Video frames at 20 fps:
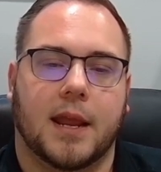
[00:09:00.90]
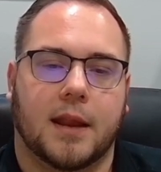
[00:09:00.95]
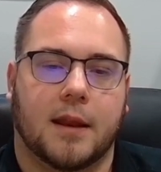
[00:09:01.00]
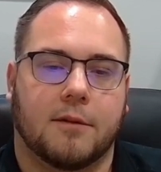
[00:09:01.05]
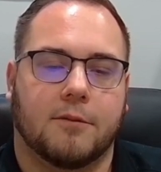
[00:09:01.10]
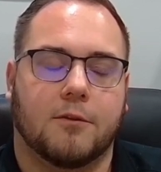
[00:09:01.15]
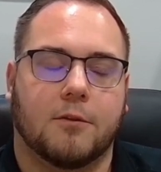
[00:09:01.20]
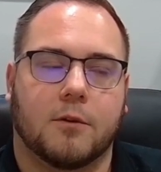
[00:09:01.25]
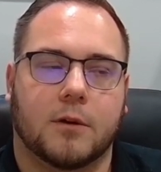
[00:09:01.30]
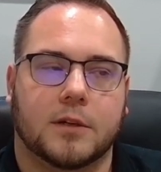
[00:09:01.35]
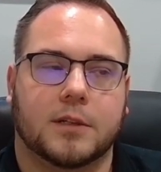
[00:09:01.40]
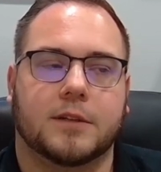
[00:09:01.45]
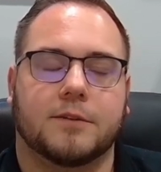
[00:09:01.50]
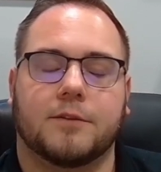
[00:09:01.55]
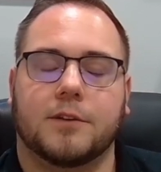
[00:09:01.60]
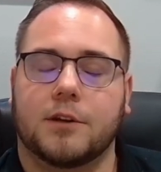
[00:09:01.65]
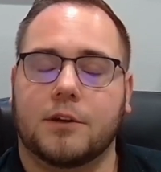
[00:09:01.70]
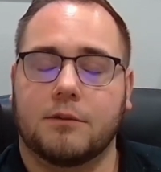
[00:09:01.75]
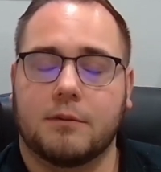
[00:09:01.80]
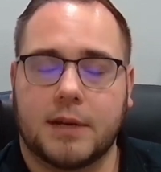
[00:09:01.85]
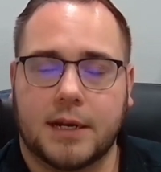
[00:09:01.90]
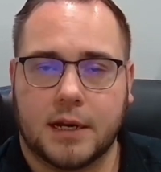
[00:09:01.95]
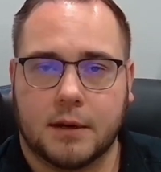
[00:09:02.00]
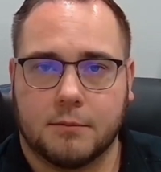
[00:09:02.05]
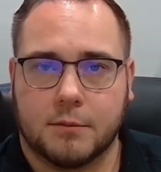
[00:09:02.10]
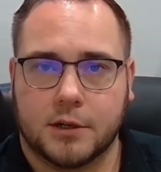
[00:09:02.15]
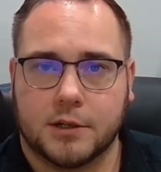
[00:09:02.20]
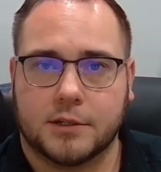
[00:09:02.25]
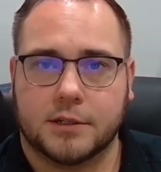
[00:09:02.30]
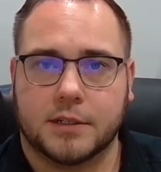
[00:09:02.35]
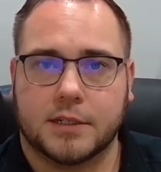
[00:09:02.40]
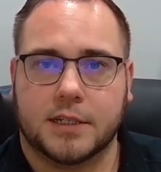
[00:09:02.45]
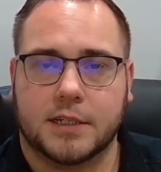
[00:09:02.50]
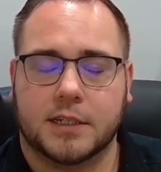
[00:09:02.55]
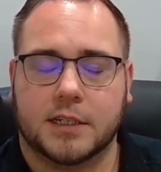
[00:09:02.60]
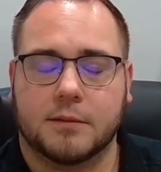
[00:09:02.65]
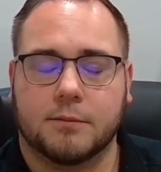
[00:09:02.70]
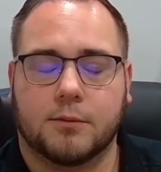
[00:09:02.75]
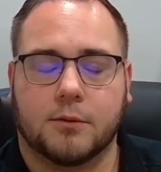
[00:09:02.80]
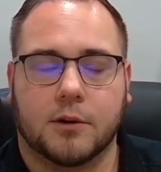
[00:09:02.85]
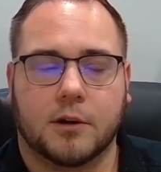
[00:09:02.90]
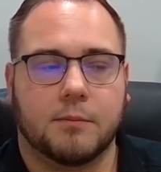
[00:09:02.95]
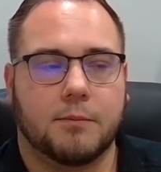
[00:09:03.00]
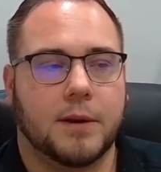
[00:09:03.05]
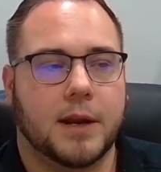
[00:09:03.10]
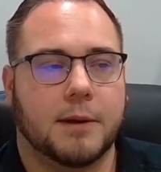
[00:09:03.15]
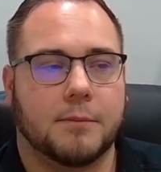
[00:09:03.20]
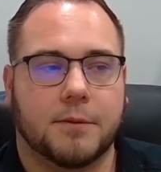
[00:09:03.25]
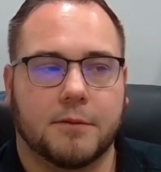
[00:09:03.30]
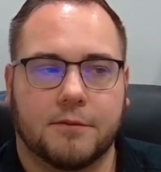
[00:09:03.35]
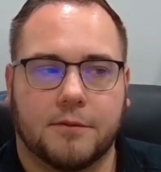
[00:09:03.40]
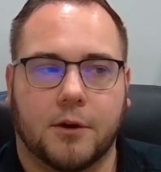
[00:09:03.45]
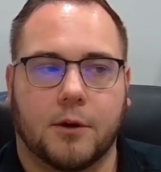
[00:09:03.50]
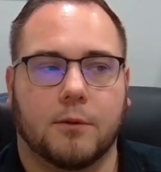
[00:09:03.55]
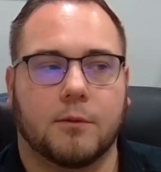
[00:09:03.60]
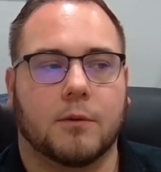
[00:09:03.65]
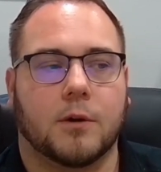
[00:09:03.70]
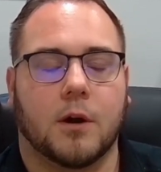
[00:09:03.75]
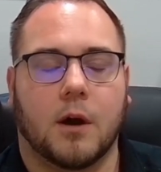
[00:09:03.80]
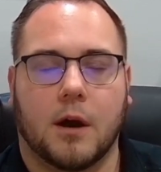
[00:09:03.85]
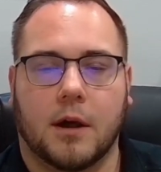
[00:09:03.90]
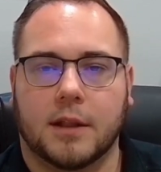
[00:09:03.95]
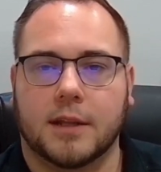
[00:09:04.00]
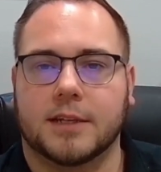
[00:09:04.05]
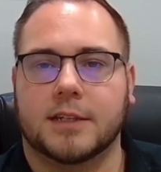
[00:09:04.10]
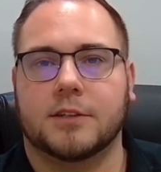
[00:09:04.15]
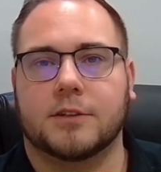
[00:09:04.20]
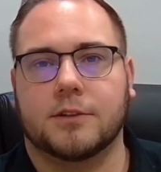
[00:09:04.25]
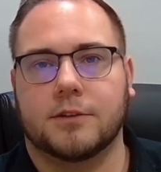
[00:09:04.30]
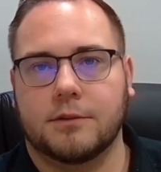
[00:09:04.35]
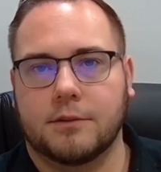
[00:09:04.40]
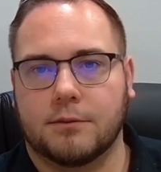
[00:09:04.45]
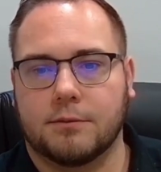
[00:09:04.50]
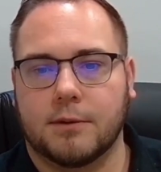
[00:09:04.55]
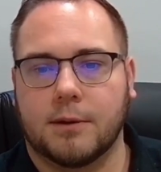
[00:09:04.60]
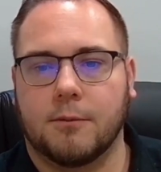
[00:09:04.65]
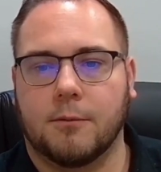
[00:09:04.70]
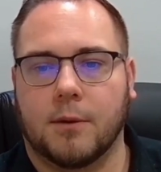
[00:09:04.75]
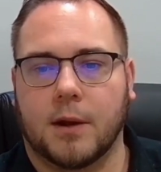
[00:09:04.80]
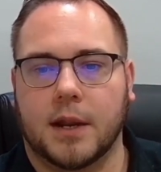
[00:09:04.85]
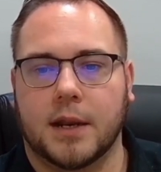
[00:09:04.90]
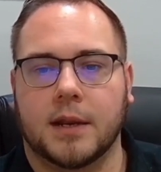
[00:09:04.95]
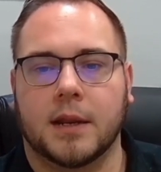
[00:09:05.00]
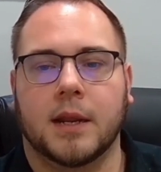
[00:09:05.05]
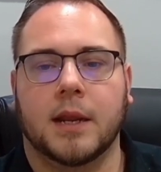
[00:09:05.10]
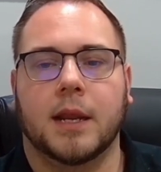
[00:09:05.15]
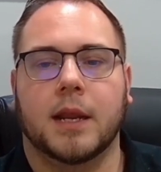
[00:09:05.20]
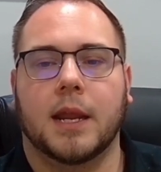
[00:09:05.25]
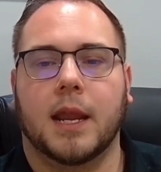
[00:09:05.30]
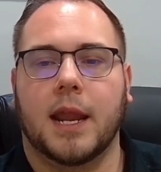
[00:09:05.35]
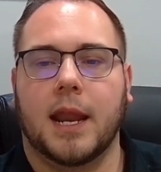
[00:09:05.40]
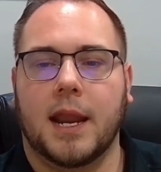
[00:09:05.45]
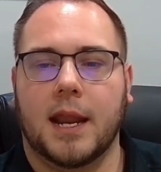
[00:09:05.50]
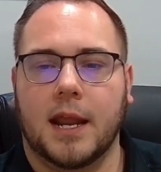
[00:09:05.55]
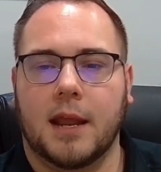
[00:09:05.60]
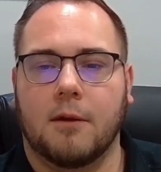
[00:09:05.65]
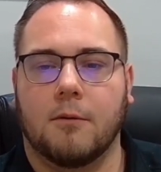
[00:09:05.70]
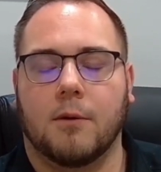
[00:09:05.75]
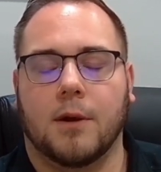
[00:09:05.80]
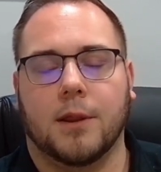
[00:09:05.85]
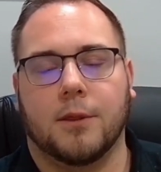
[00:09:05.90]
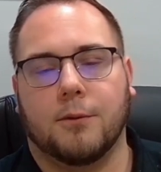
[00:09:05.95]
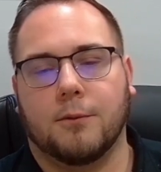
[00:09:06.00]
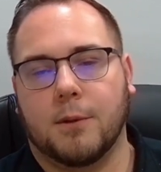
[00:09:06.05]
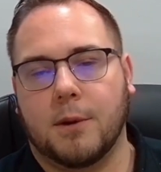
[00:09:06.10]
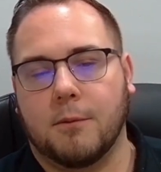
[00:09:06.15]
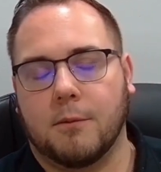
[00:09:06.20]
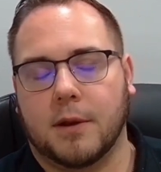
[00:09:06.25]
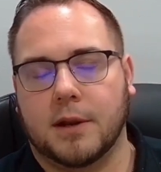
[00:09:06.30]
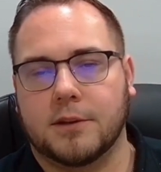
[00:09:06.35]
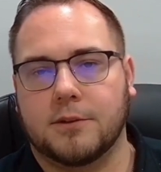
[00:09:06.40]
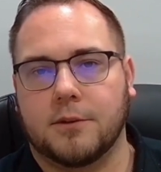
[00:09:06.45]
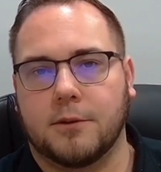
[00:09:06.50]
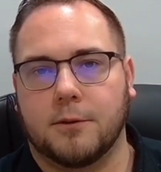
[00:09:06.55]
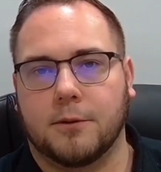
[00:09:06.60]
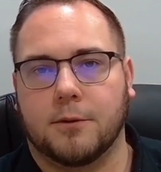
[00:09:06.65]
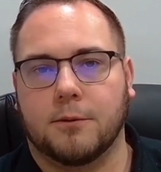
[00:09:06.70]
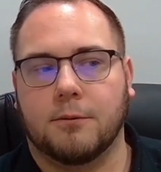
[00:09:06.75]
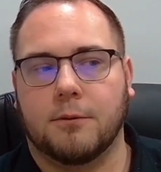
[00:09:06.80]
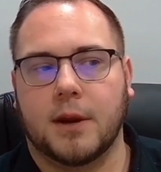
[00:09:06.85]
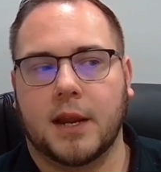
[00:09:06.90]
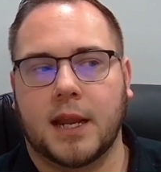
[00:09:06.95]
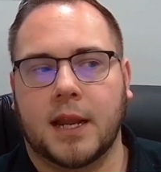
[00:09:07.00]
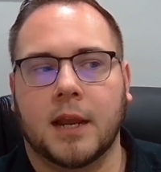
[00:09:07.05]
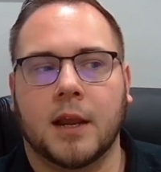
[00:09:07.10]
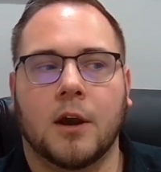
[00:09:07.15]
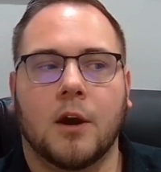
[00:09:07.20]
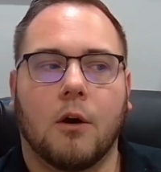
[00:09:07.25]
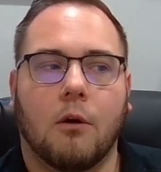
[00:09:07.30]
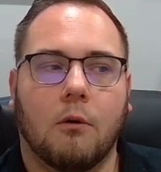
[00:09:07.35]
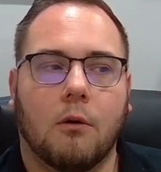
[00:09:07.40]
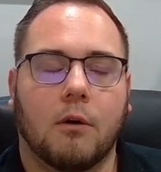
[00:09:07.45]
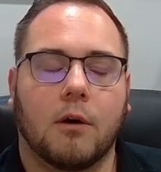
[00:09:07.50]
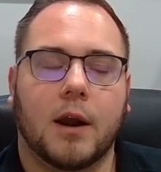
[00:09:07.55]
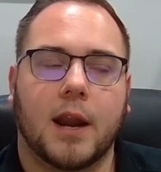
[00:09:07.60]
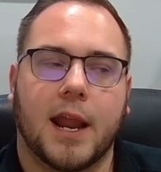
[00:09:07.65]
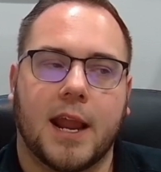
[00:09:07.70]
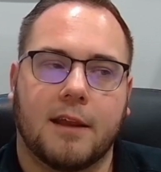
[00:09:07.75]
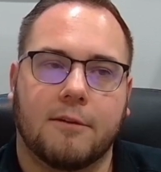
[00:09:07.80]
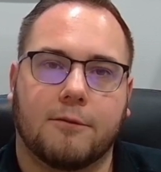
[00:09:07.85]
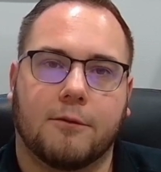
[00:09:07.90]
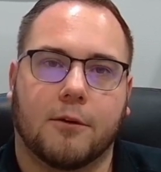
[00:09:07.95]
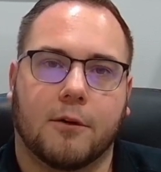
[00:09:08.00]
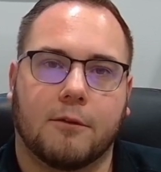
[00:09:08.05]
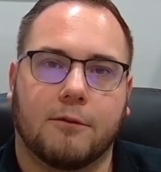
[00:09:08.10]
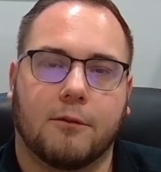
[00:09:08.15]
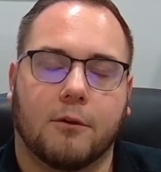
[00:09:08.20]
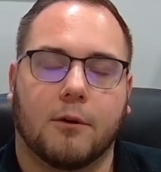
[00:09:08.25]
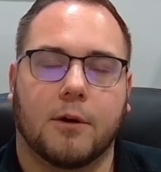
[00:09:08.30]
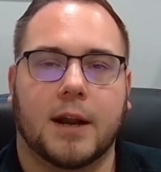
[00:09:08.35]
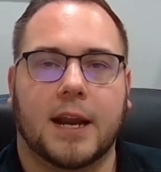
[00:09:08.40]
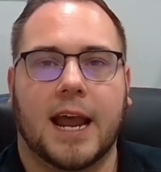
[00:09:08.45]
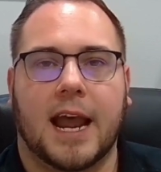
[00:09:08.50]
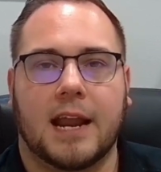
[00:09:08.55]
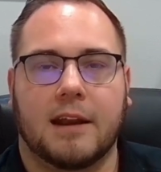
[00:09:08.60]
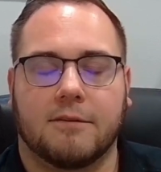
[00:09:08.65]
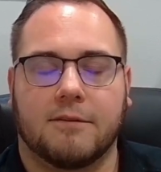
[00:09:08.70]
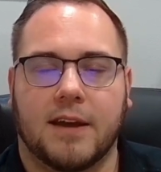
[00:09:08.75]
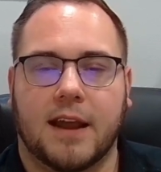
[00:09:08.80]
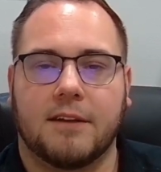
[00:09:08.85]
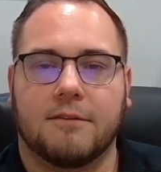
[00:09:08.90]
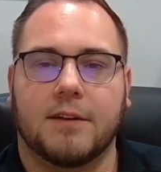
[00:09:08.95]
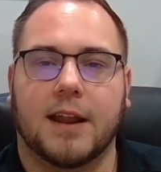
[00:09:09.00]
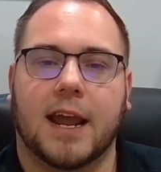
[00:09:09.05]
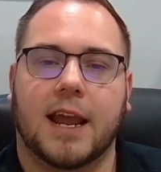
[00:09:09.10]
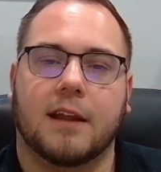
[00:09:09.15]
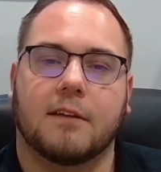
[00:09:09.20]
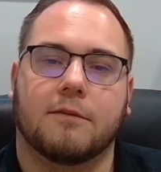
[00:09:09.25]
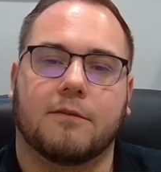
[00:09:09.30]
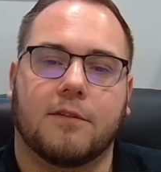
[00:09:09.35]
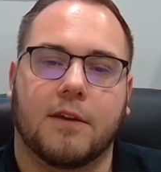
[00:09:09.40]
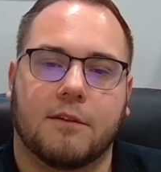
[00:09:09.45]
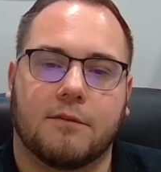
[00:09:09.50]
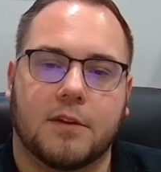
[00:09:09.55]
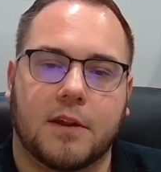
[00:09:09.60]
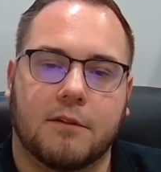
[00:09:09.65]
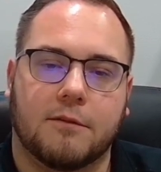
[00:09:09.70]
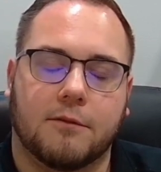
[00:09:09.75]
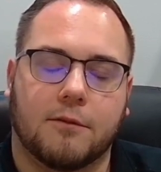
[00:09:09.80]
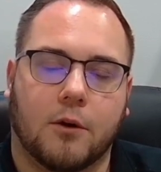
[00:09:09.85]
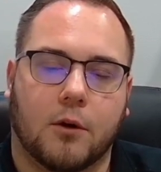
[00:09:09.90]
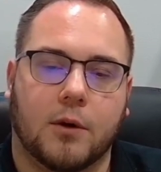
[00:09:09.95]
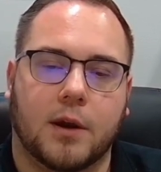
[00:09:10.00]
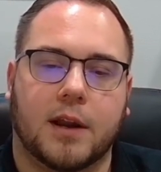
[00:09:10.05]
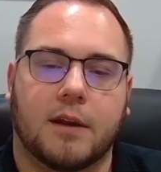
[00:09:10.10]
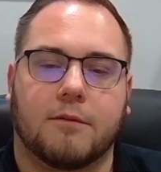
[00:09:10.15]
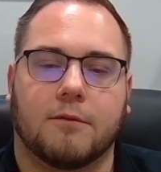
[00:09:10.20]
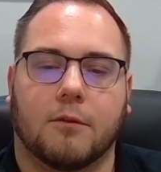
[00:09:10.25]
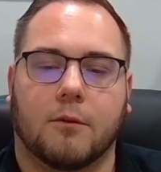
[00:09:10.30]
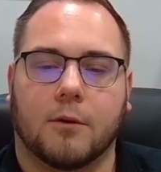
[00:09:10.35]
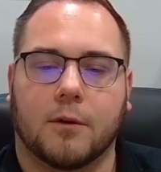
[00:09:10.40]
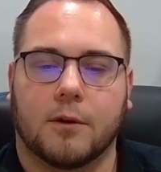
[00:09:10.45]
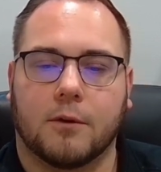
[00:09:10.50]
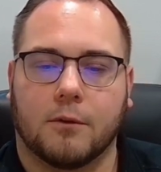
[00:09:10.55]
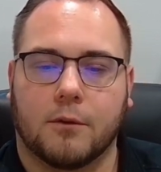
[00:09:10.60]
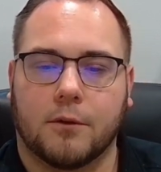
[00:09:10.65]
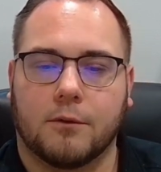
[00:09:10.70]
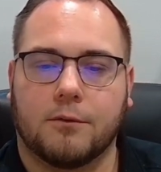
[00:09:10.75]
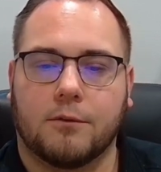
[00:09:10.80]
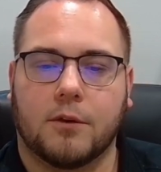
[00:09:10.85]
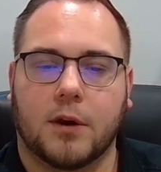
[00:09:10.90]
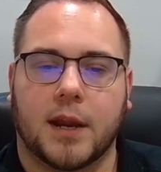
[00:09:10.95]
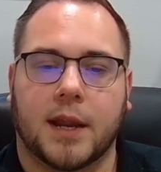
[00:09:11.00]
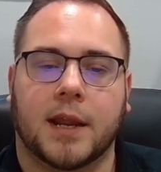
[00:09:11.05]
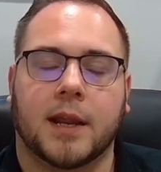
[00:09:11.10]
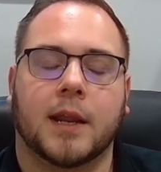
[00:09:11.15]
of course, if you do need emergency support, pick up the phone, call us 231-881-3123 or 844-959-5044 toll free.